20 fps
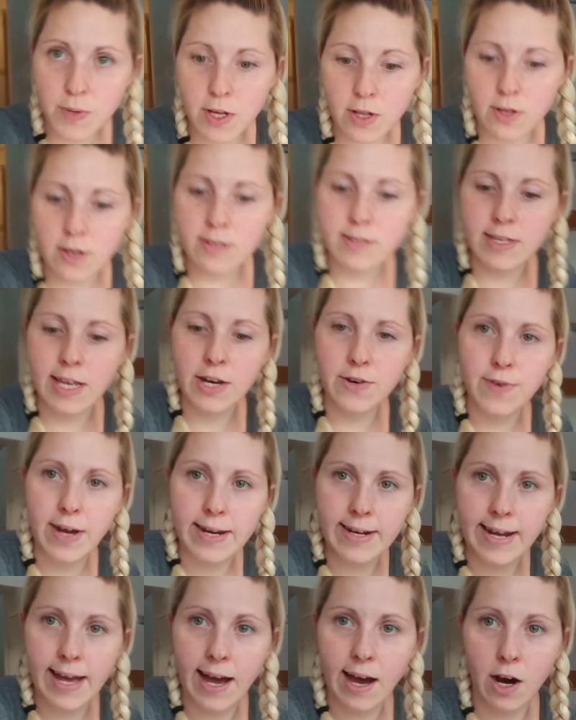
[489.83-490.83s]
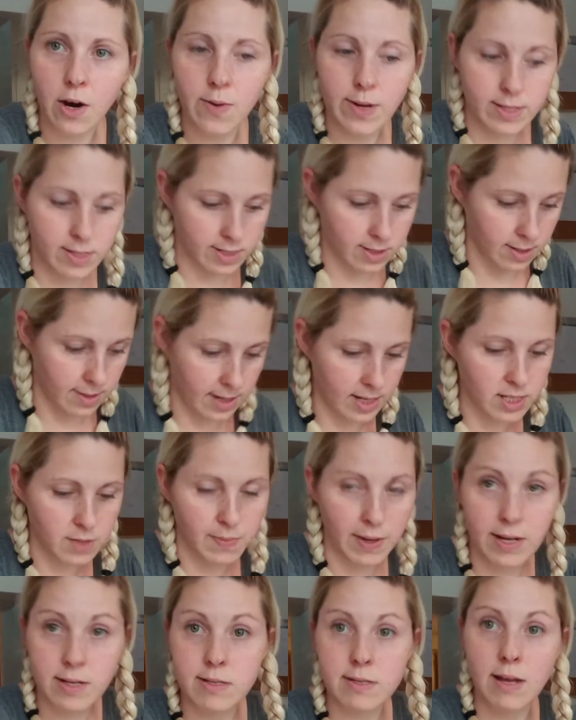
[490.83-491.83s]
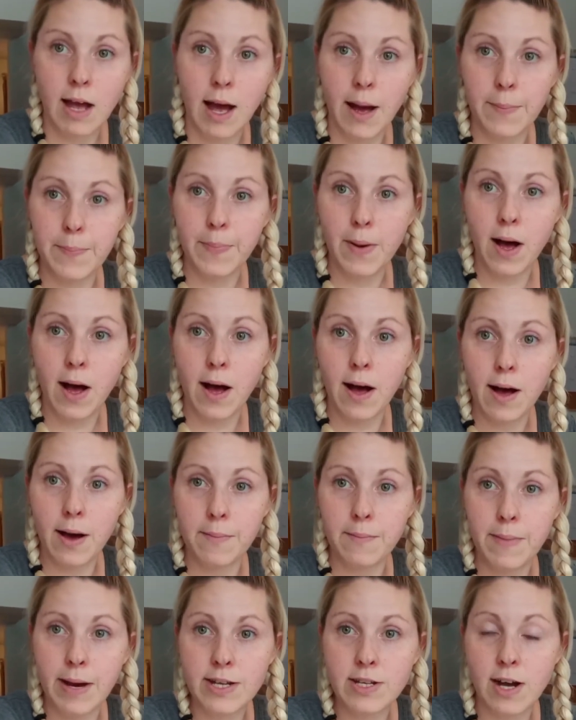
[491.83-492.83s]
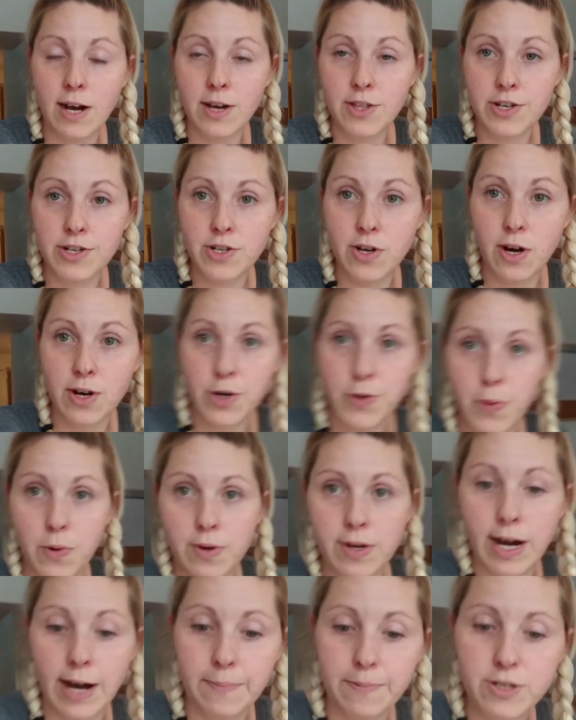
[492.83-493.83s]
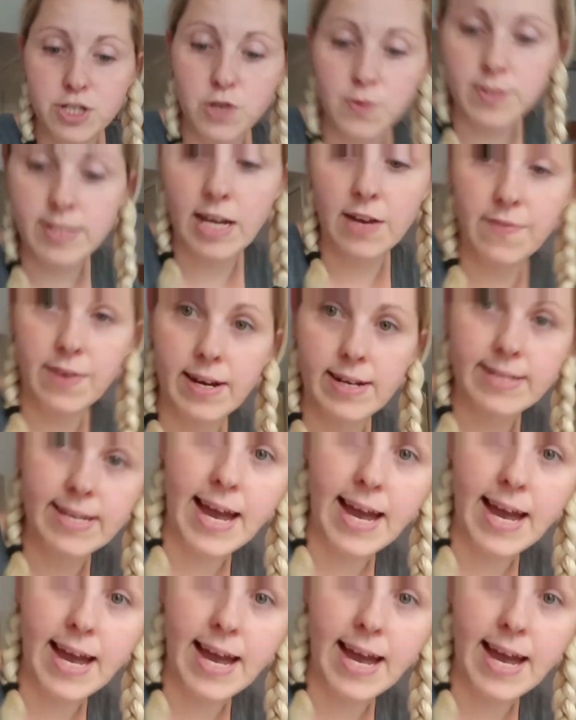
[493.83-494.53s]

what it looks like right now. It still needs mixed up. Um, my other daughter woke up. She was having a